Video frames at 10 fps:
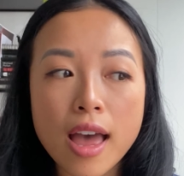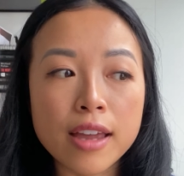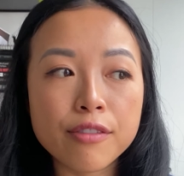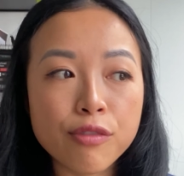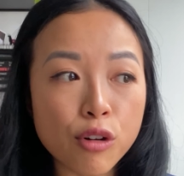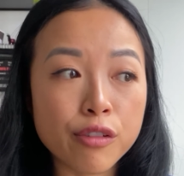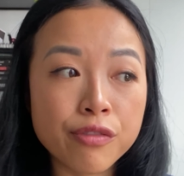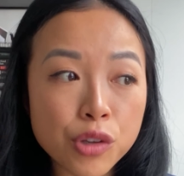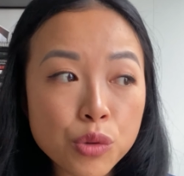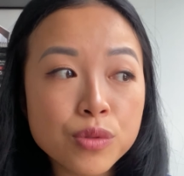And for a
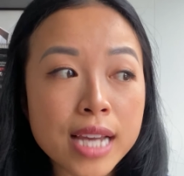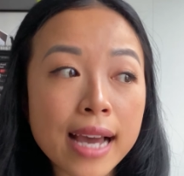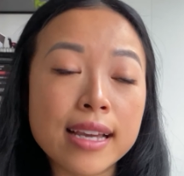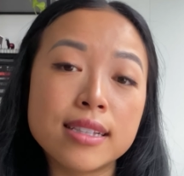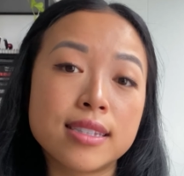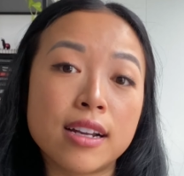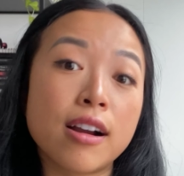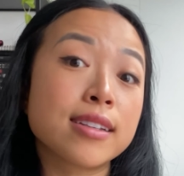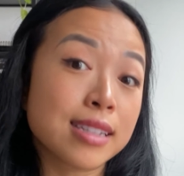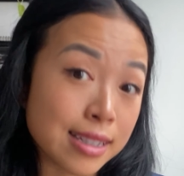few decades
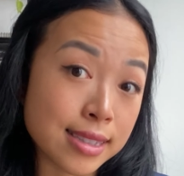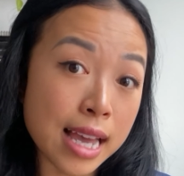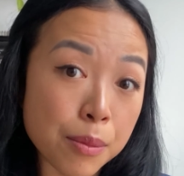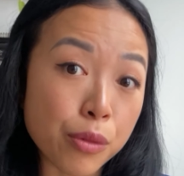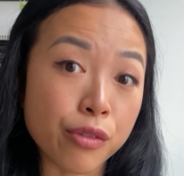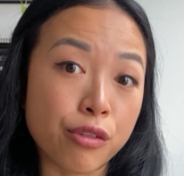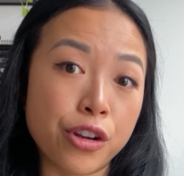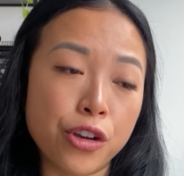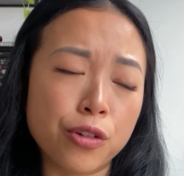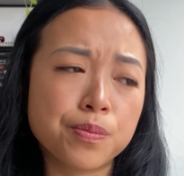there, as an example for
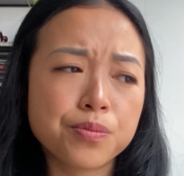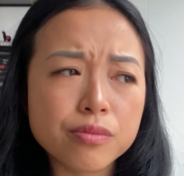you,